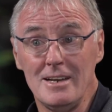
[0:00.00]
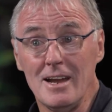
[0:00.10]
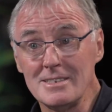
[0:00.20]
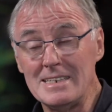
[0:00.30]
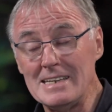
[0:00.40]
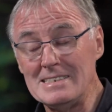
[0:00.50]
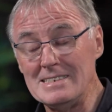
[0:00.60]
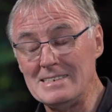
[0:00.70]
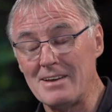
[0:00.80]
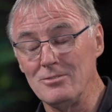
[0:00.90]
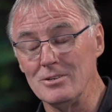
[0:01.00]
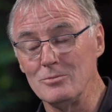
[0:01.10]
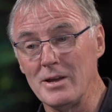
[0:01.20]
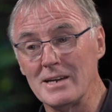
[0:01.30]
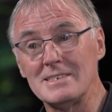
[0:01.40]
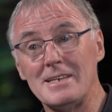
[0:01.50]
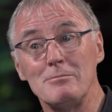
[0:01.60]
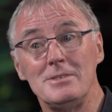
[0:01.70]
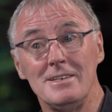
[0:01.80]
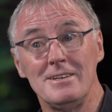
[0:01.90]
And in 1987, we
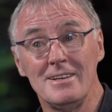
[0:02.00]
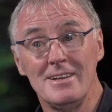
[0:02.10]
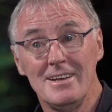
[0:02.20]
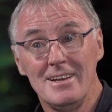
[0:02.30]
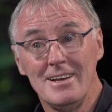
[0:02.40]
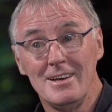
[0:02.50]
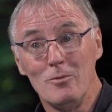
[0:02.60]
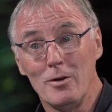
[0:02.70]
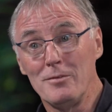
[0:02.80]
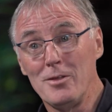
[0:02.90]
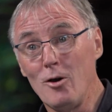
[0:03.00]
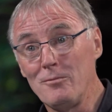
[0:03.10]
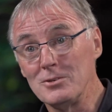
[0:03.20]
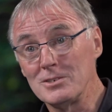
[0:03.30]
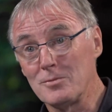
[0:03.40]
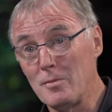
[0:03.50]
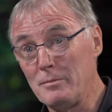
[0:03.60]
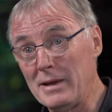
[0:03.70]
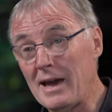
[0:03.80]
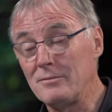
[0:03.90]
accepted one of the offers from
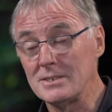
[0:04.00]
a big